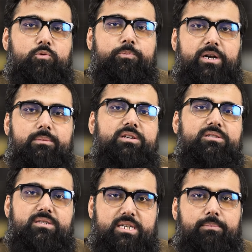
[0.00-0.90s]
you pretty much
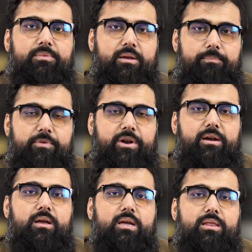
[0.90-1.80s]
the same thing,
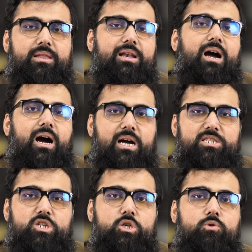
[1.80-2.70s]
right? They'll
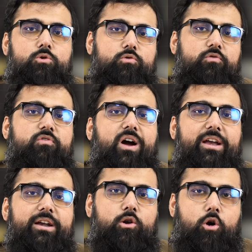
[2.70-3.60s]
ask you to
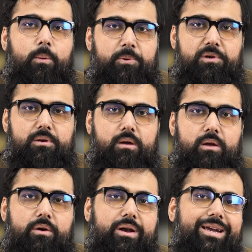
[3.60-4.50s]
find an
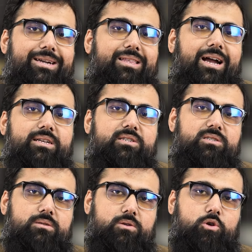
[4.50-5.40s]
option, right, that
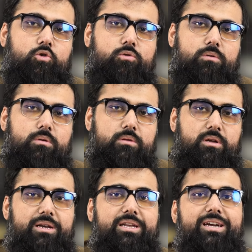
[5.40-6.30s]
is, the
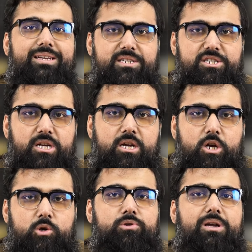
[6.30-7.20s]
nearest
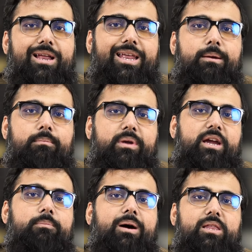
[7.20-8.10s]
to the claim
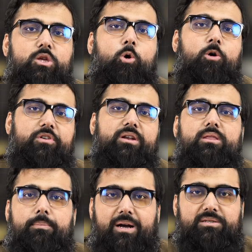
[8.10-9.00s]
made by the author in
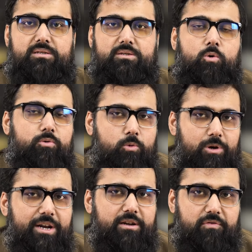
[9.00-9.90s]
the passage.
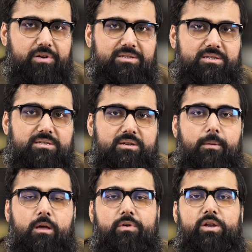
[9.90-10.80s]
Only difference is
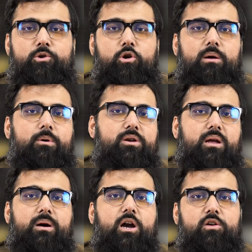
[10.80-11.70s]
when you talk about
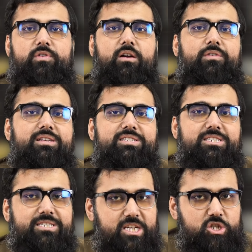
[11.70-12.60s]
command of evidence
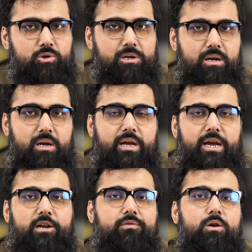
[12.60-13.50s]
textual,
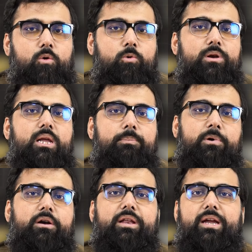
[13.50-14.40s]
it will only
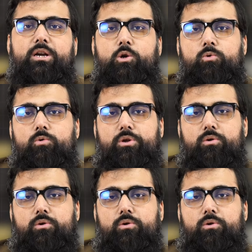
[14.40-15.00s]
pertain to,